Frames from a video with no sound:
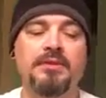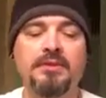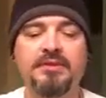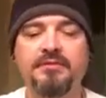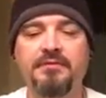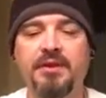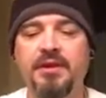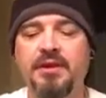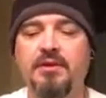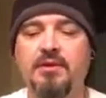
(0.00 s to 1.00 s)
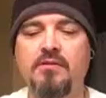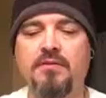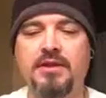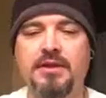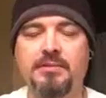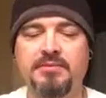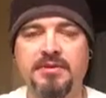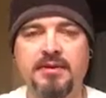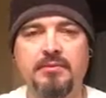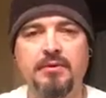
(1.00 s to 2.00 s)
this video hopefully helps
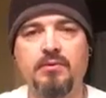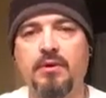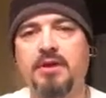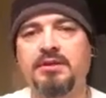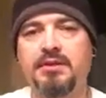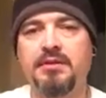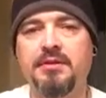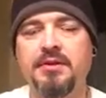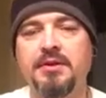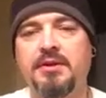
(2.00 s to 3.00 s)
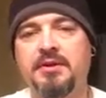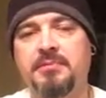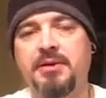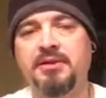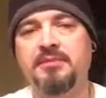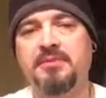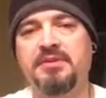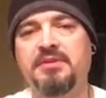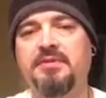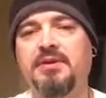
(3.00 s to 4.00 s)
anyone watching but it's
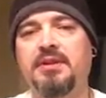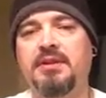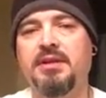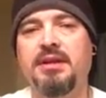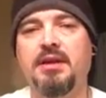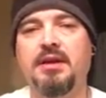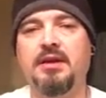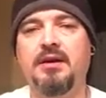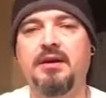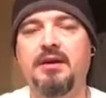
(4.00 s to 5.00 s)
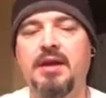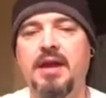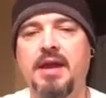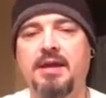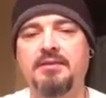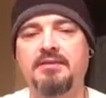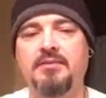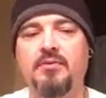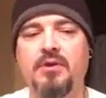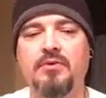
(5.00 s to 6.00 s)
specifically uh, I had
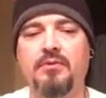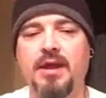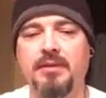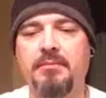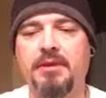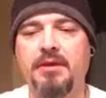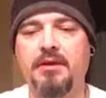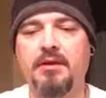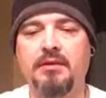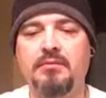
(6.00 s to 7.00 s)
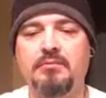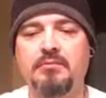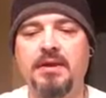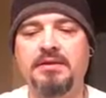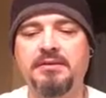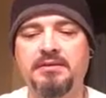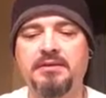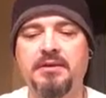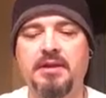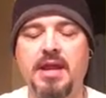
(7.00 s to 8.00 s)
someone write me on
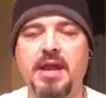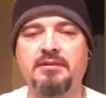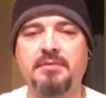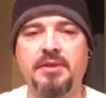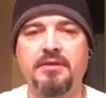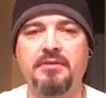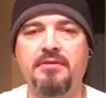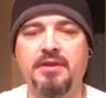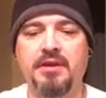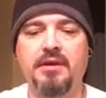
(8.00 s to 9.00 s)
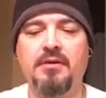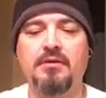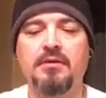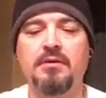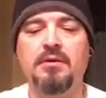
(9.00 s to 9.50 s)
messenger and ask me to do a video